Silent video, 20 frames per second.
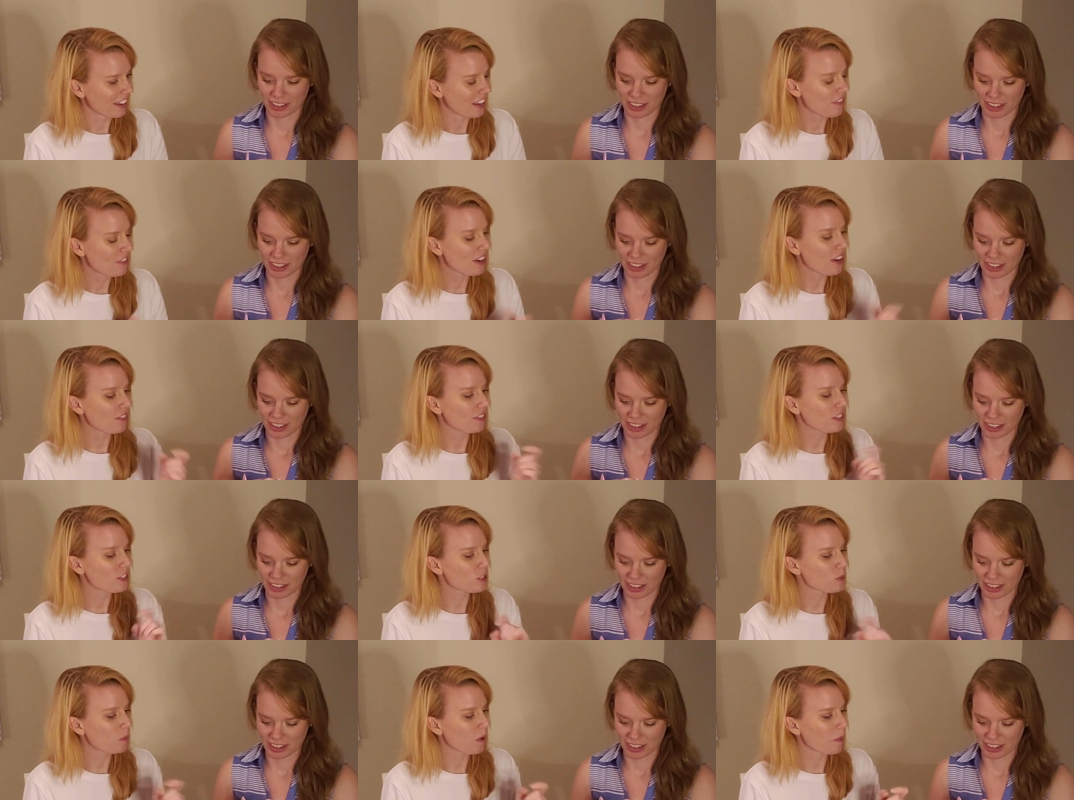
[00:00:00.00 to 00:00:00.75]
Speaker 1: Even after
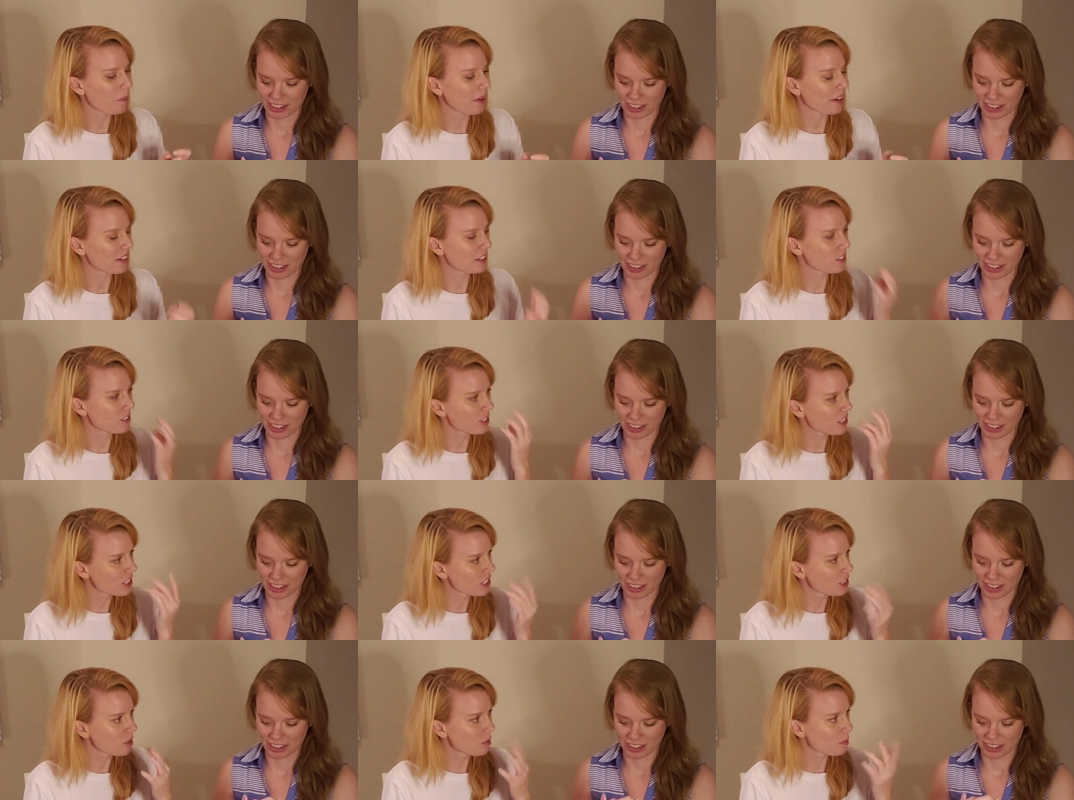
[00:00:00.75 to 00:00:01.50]
you spray paint, you'll
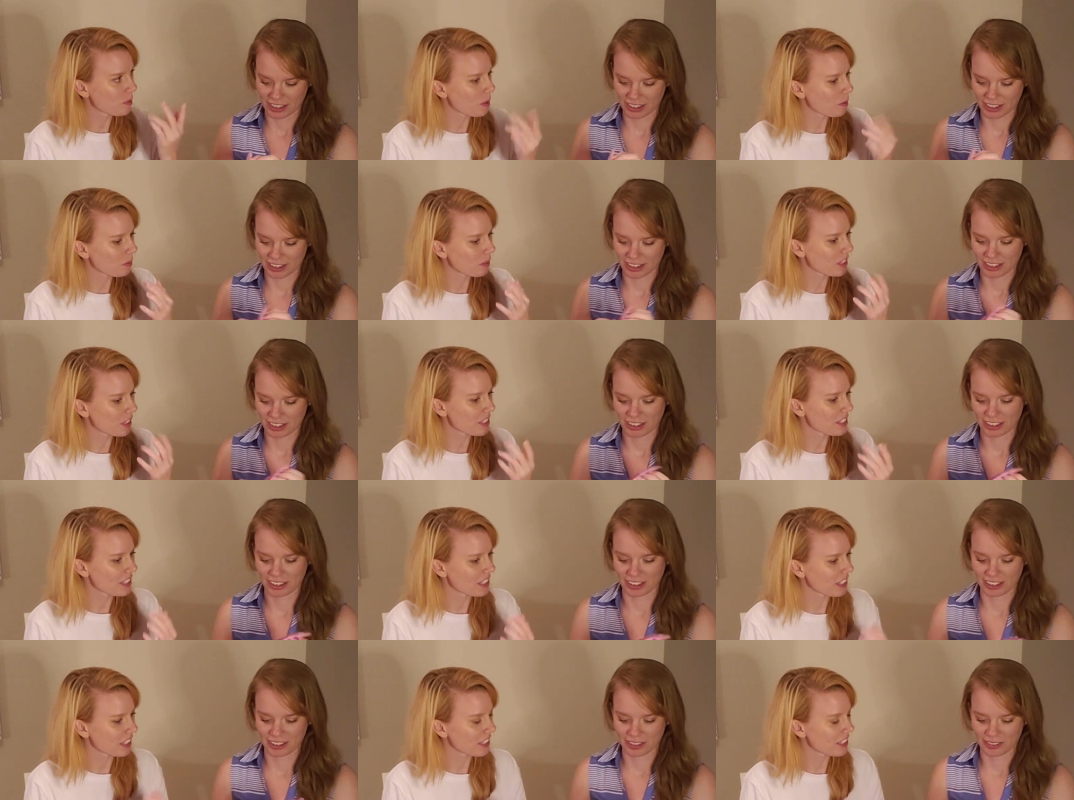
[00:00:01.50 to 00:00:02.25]
still be able to
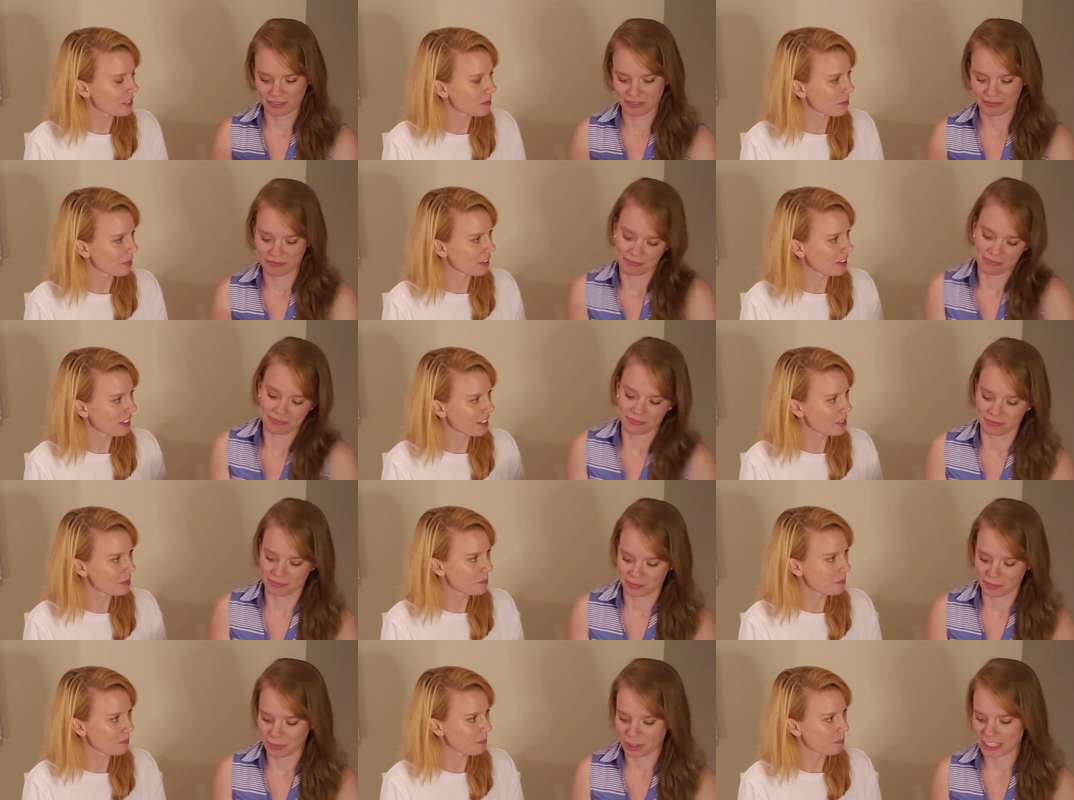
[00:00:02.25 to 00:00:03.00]
see like some of the
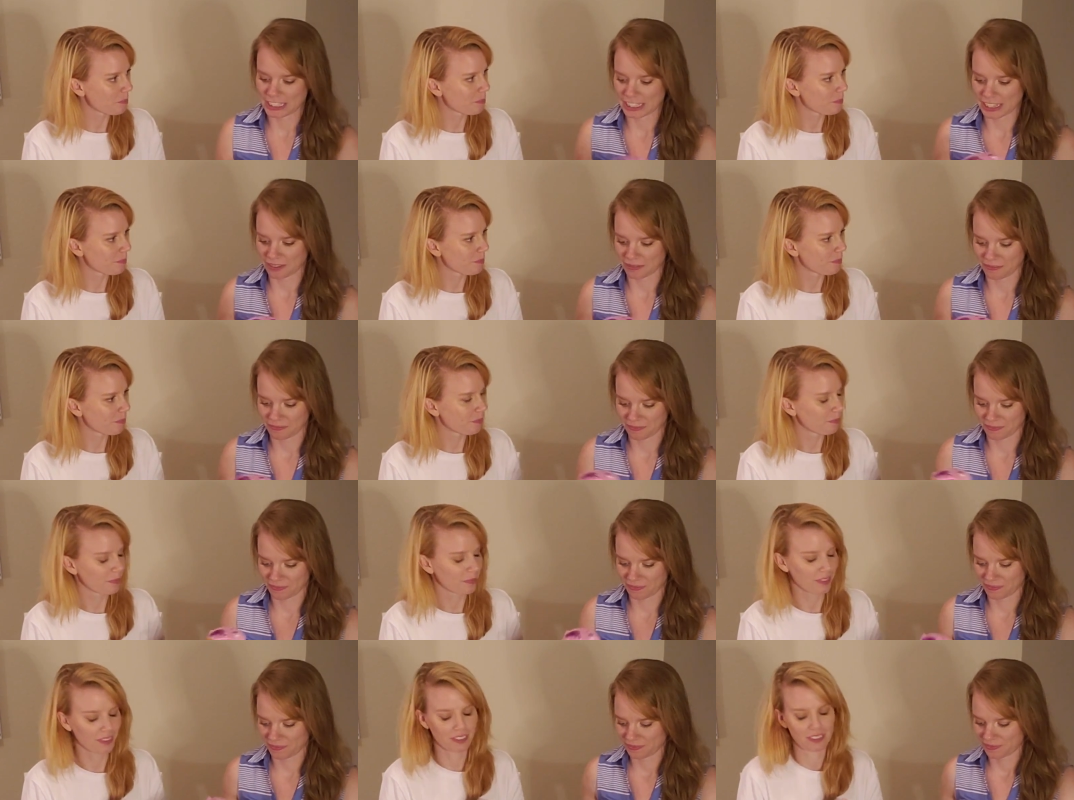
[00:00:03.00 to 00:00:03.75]
lights. We'll see.
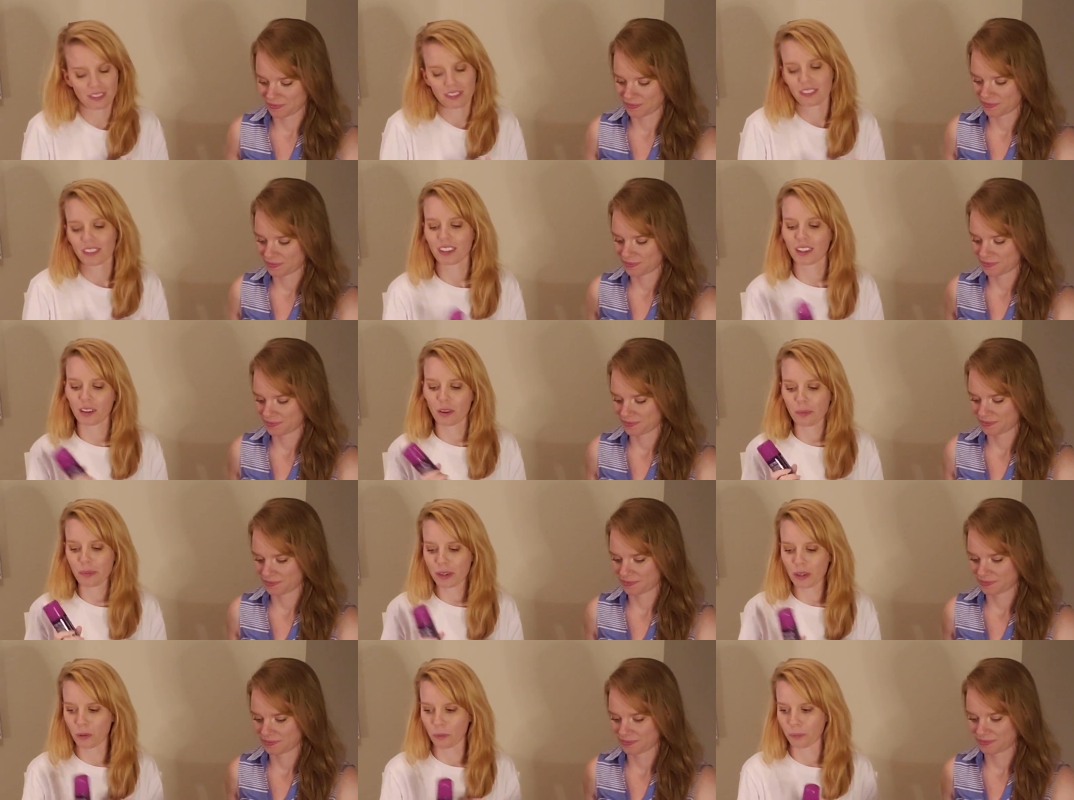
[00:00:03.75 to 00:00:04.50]
It'll
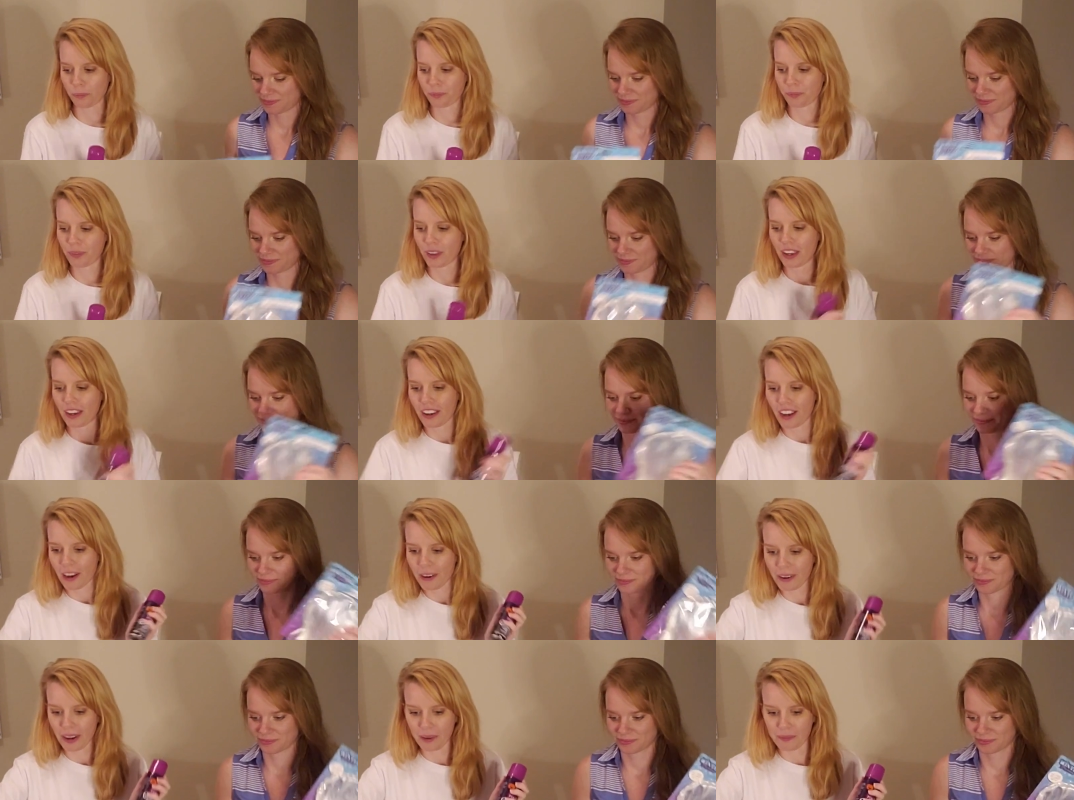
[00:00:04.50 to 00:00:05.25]
be cool.
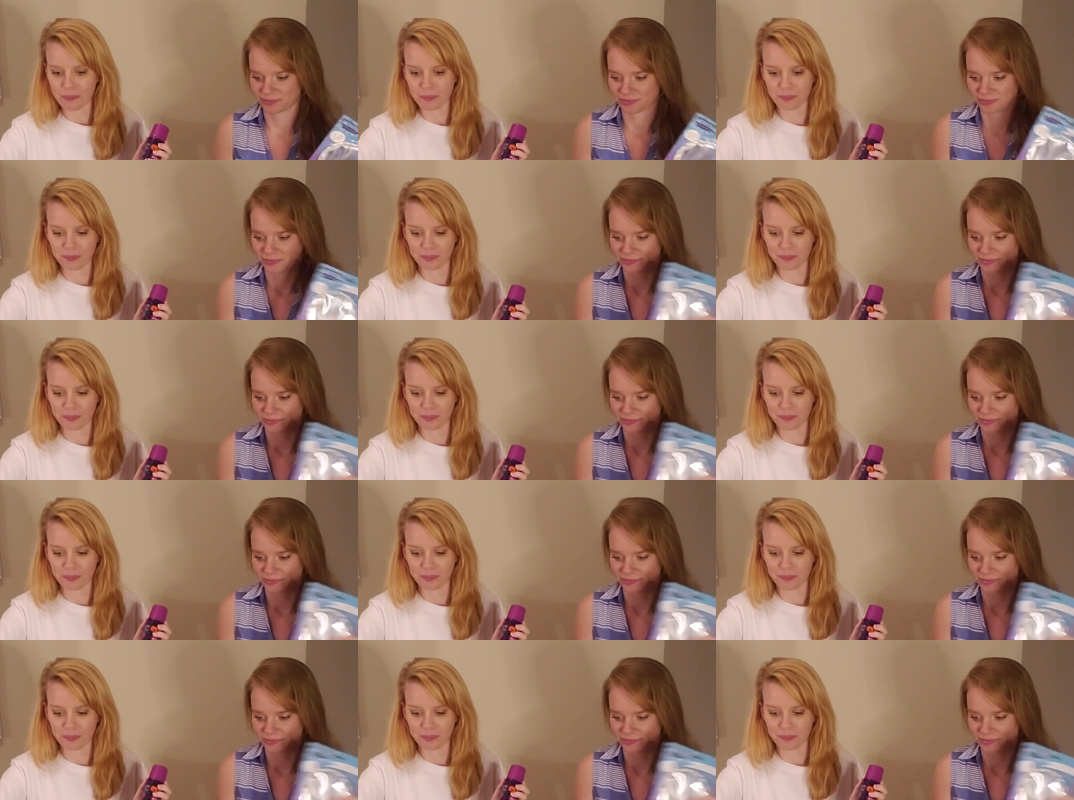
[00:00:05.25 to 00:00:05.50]
Okay,